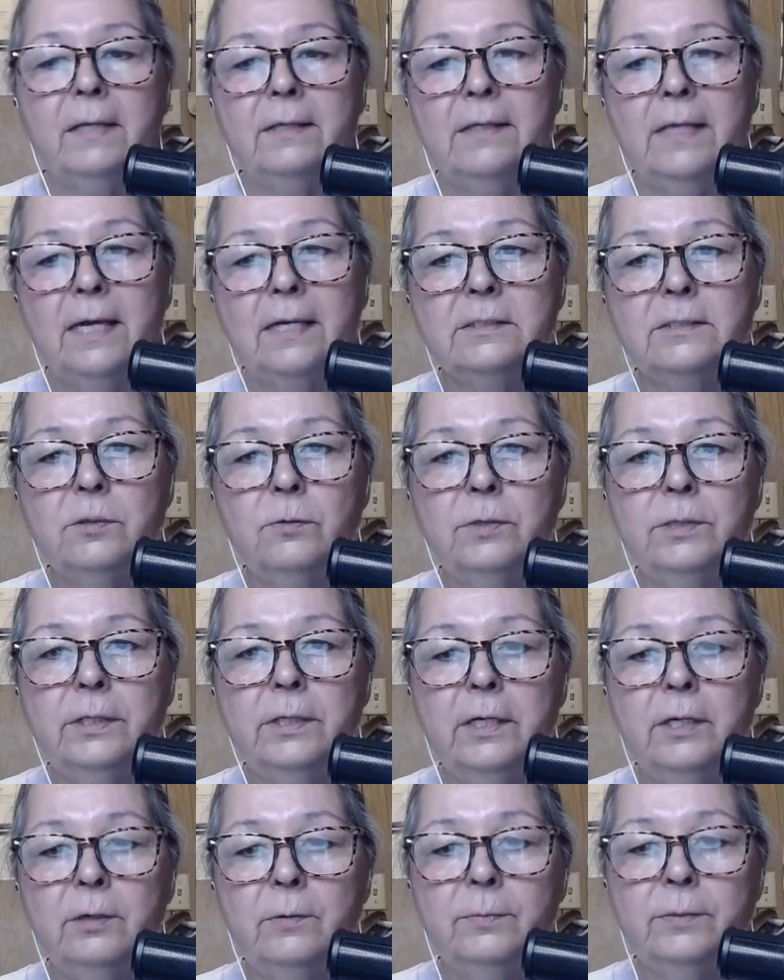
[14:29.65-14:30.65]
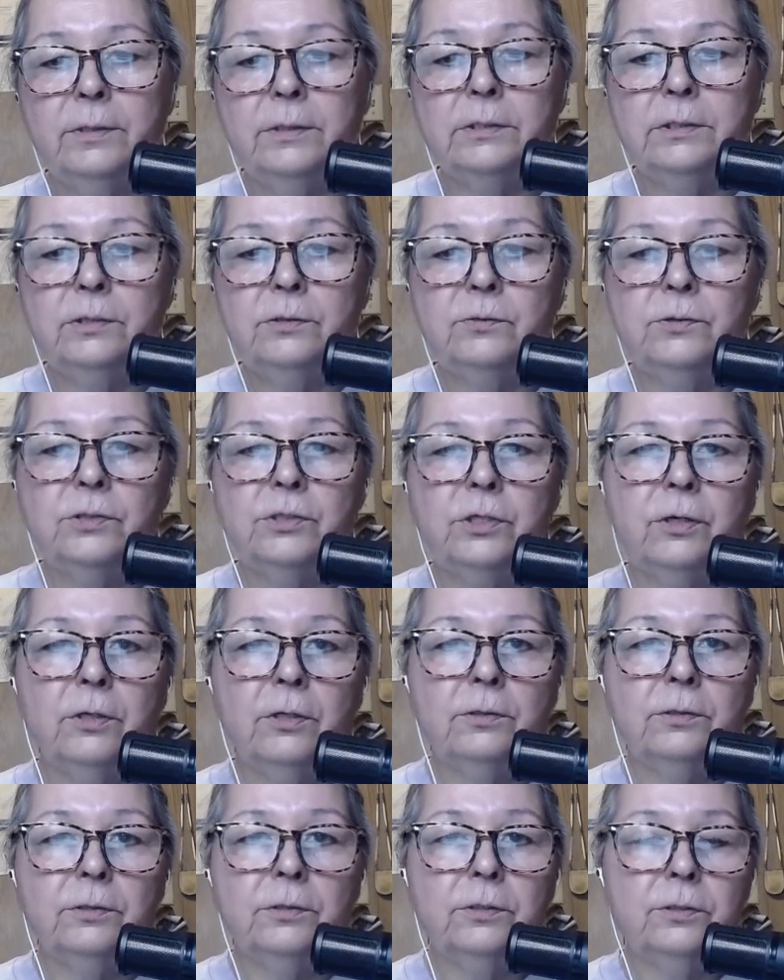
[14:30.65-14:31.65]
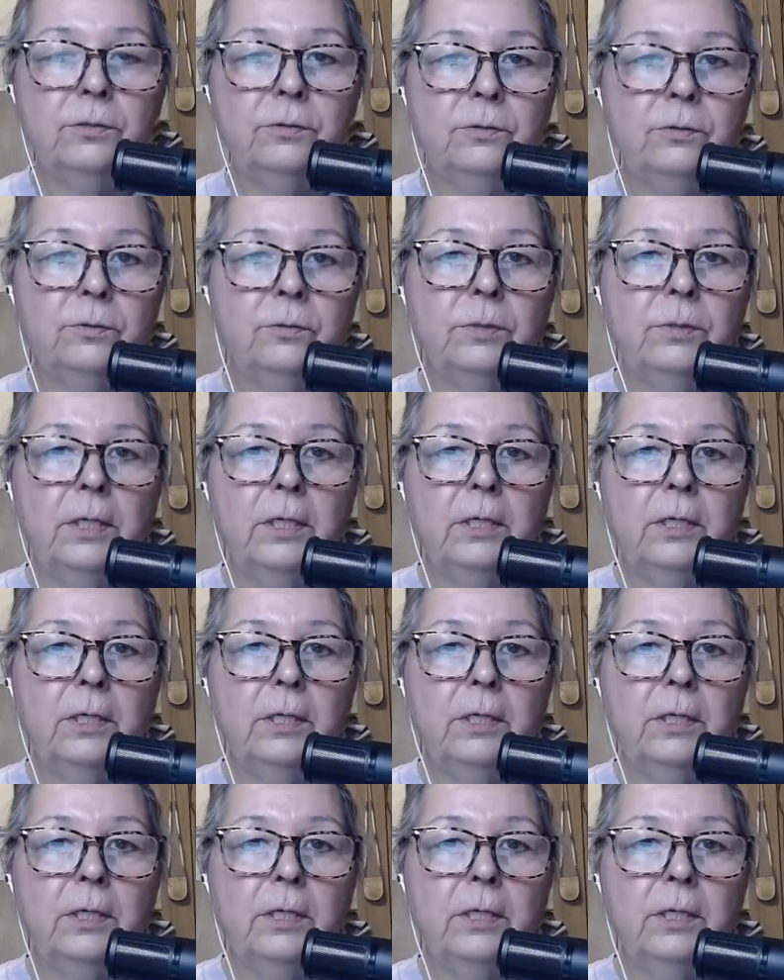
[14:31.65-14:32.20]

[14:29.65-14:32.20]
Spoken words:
that's going to help us to start to